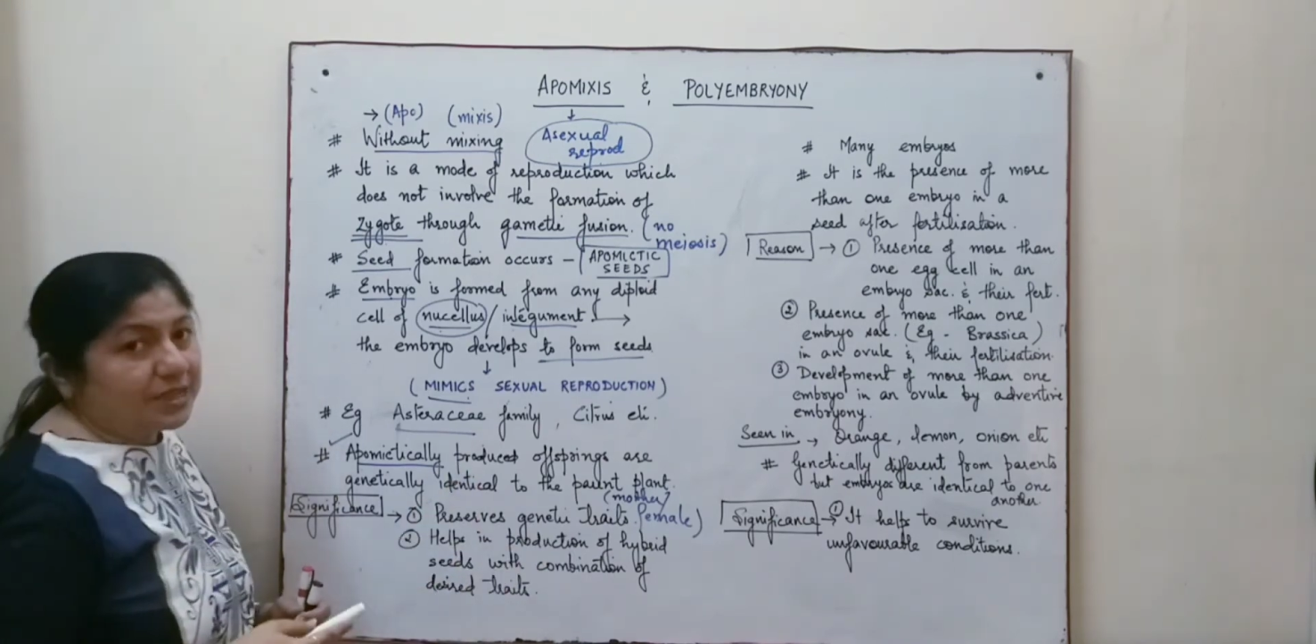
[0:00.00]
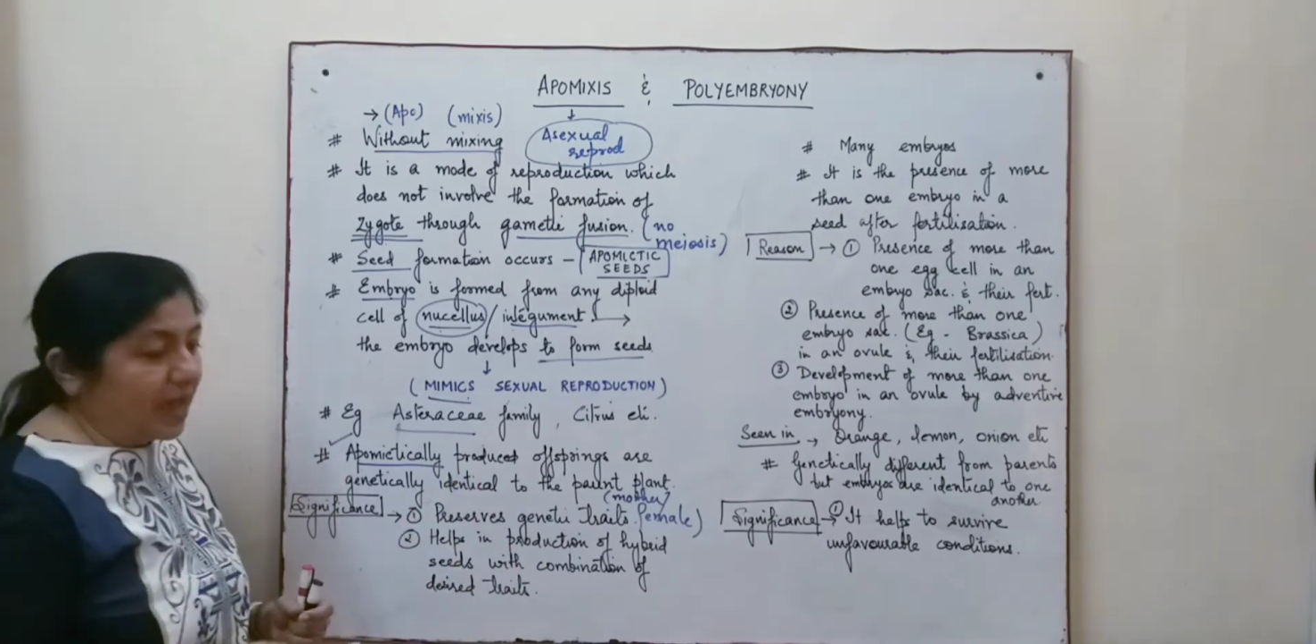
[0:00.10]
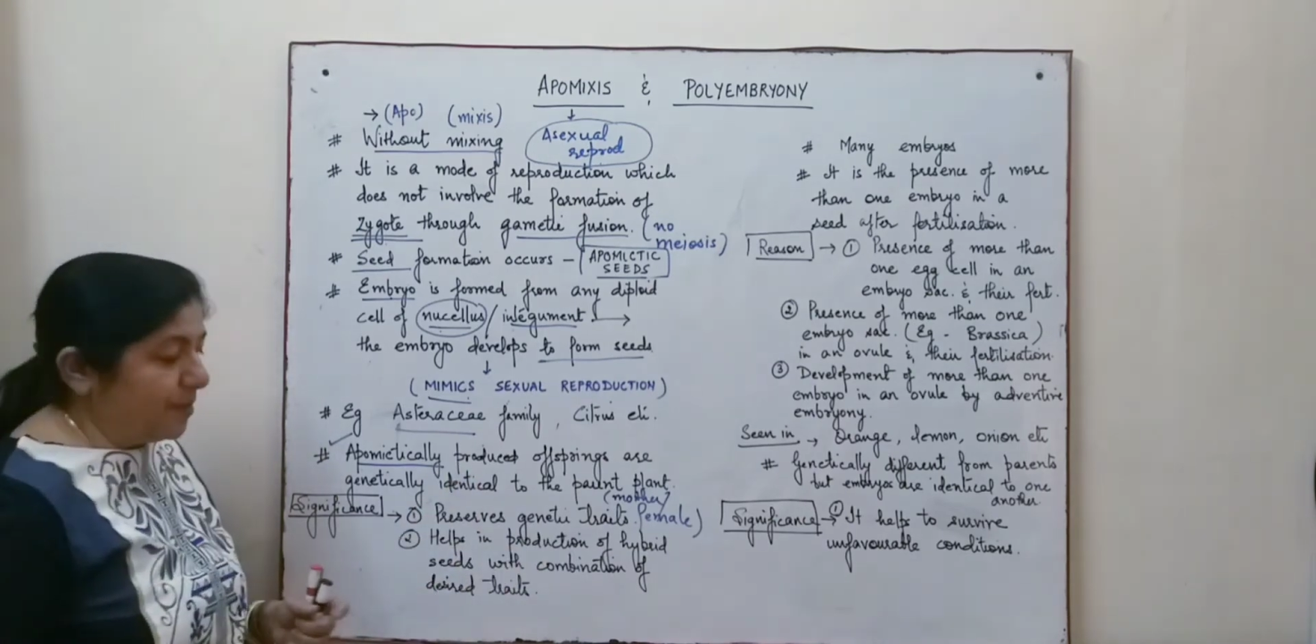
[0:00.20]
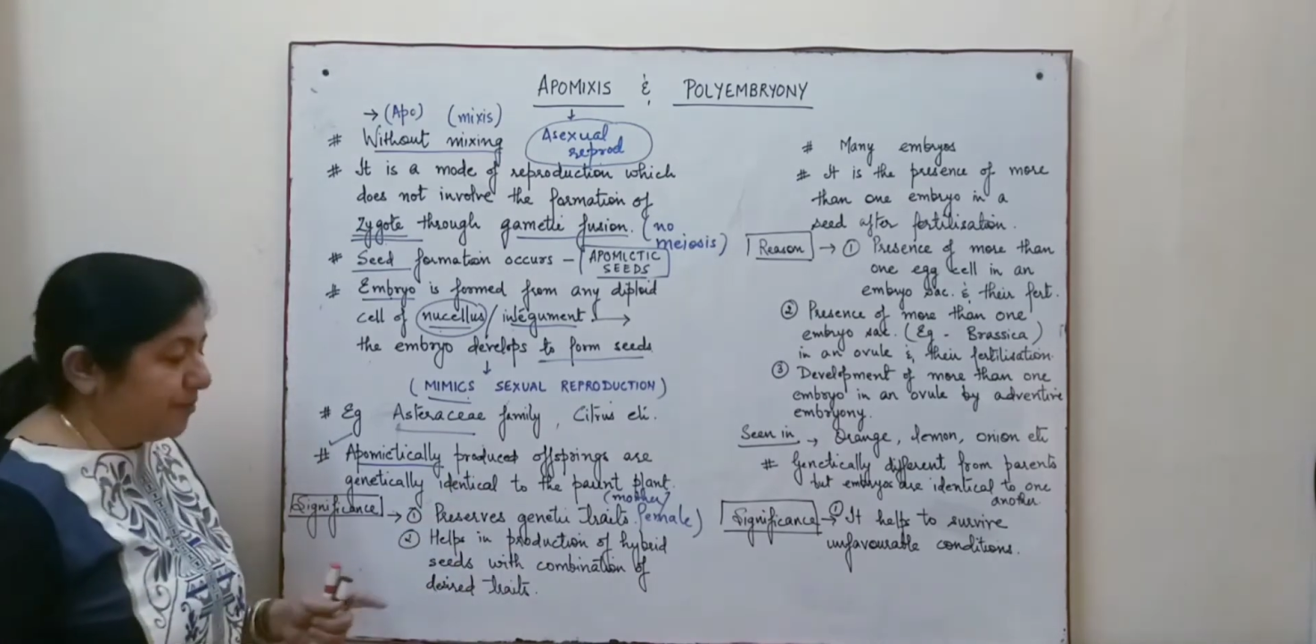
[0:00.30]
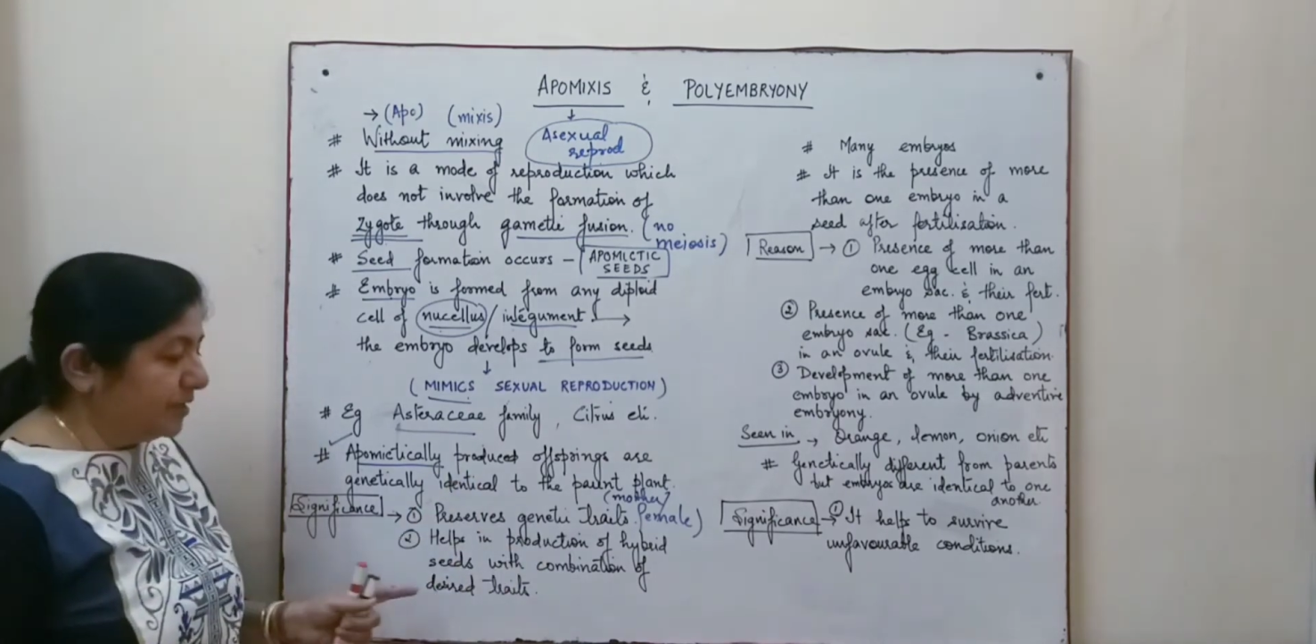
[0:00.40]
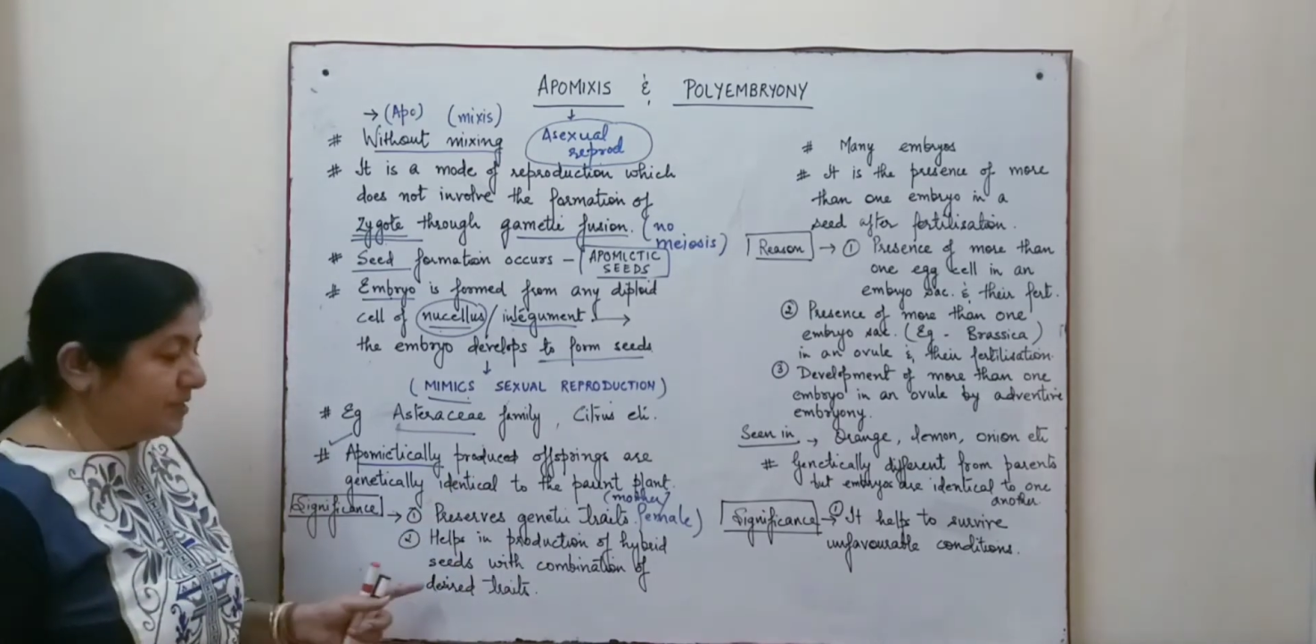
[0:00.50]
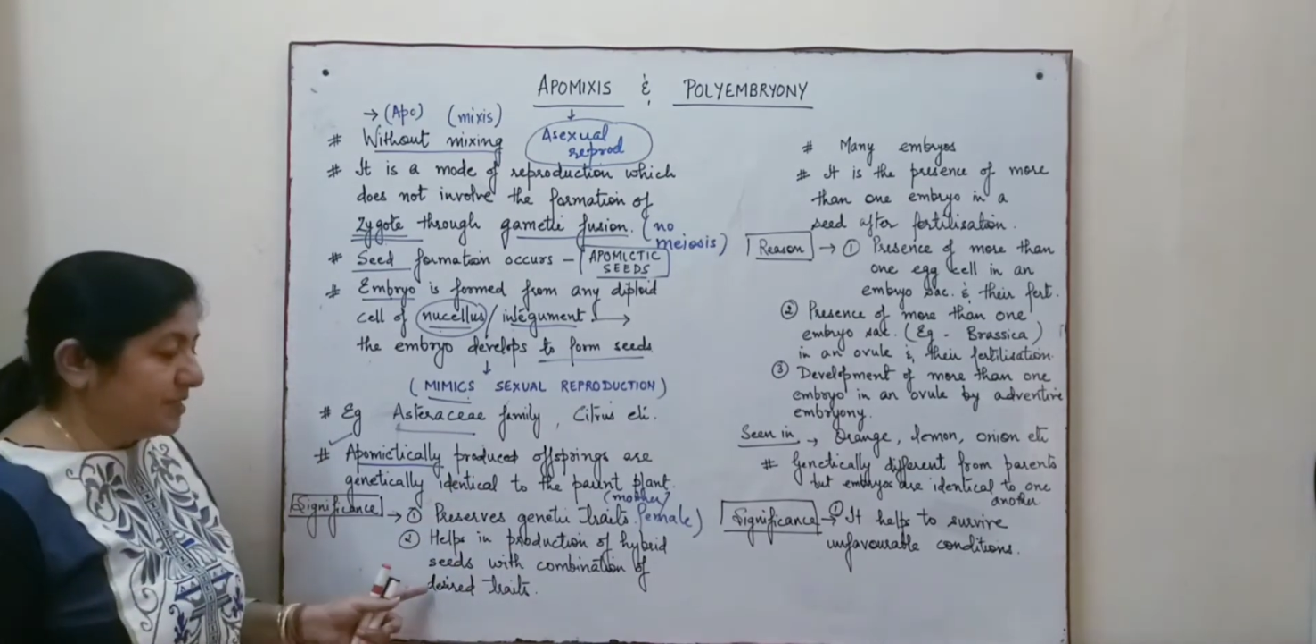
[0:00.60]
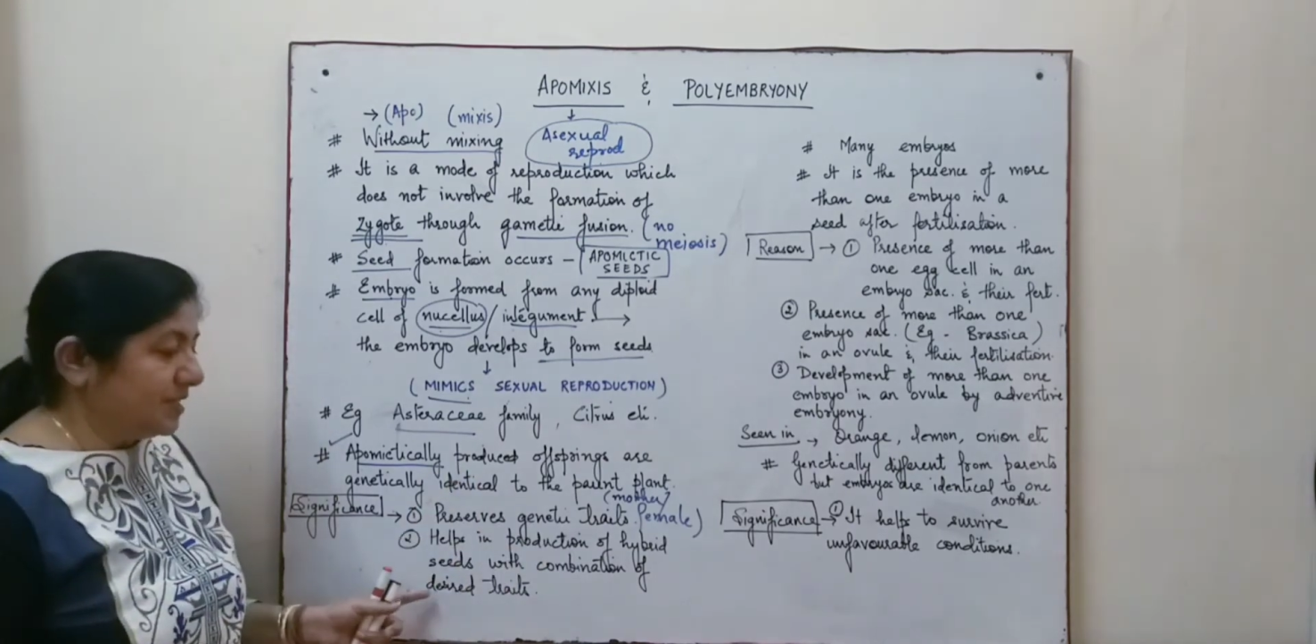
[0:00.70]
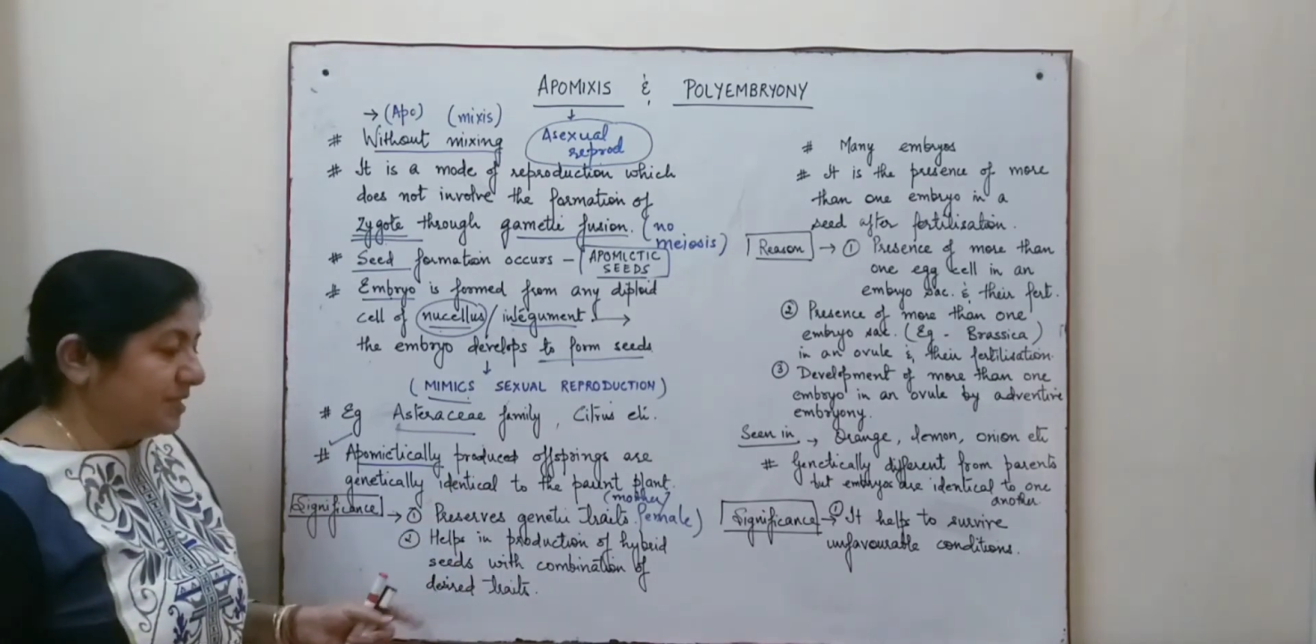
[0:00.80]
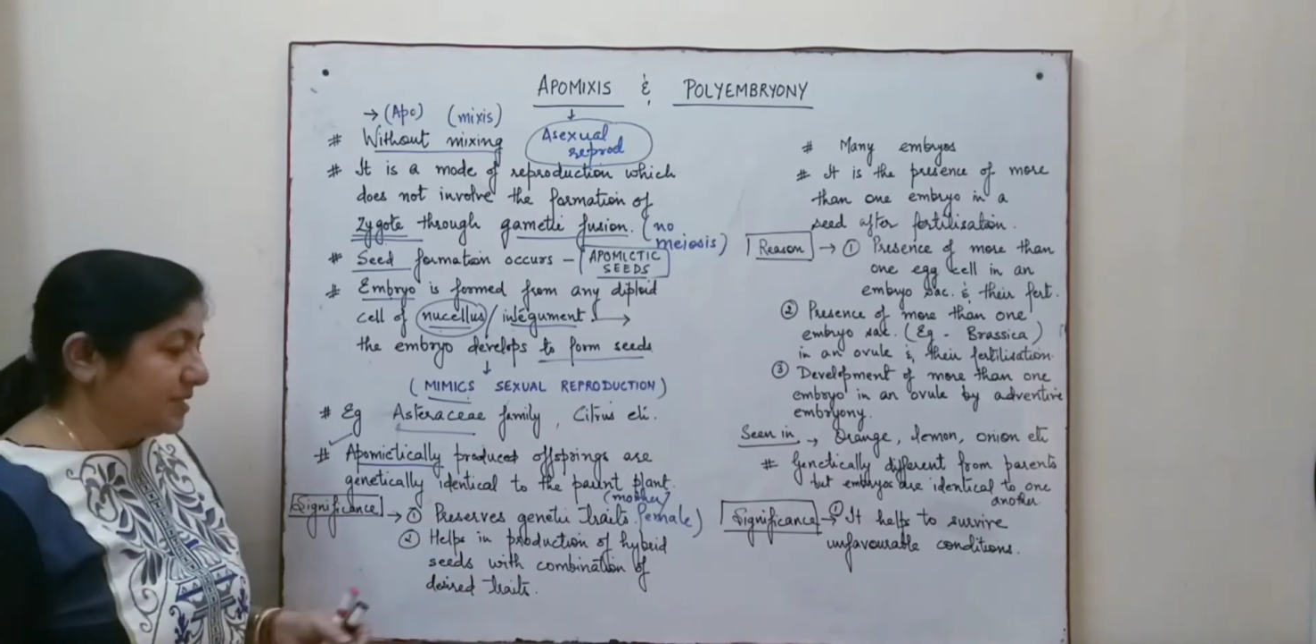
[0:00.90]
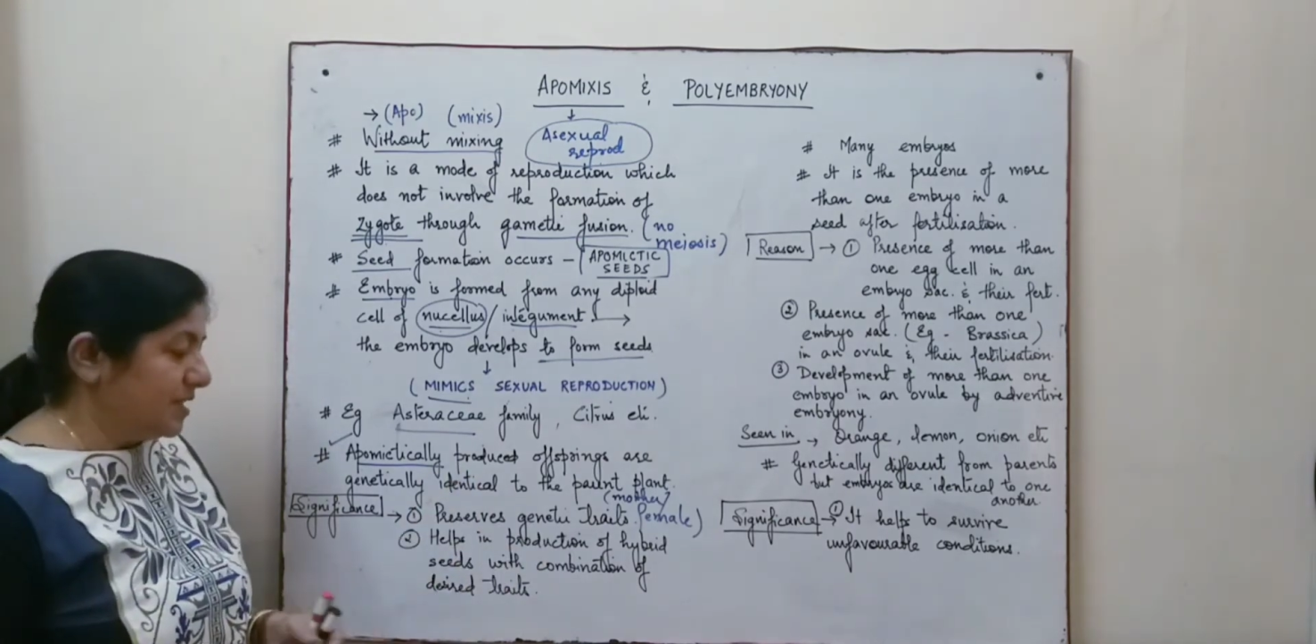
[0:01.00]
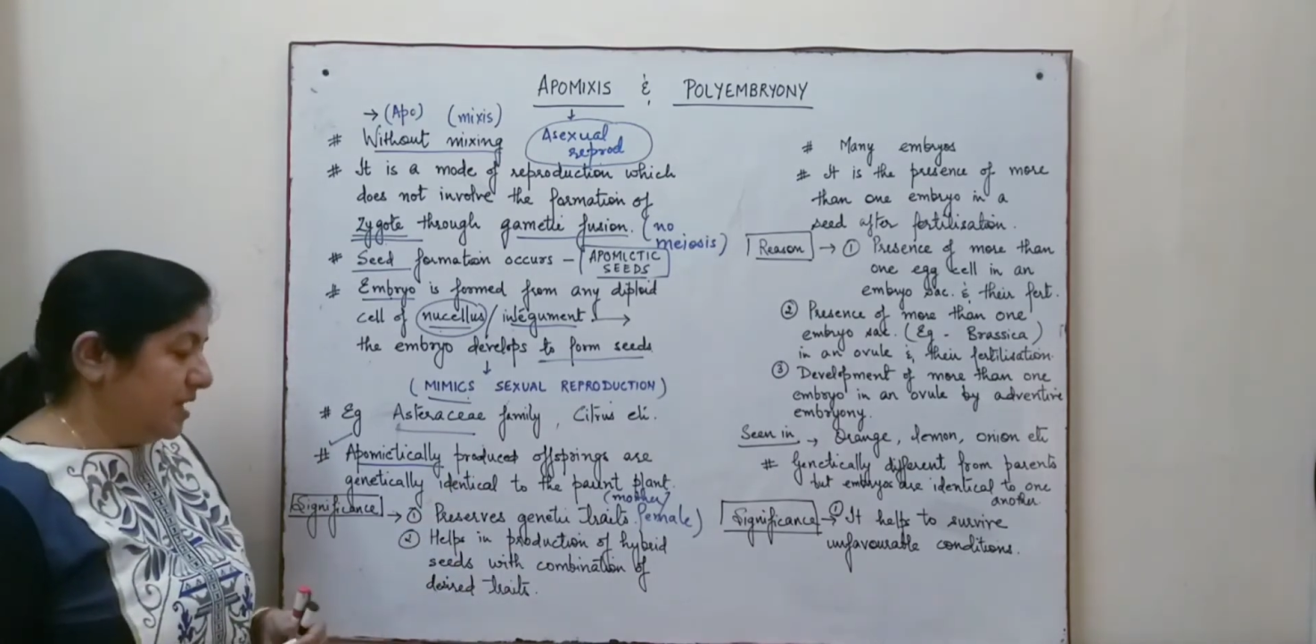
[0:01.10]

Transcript: hybrid seeds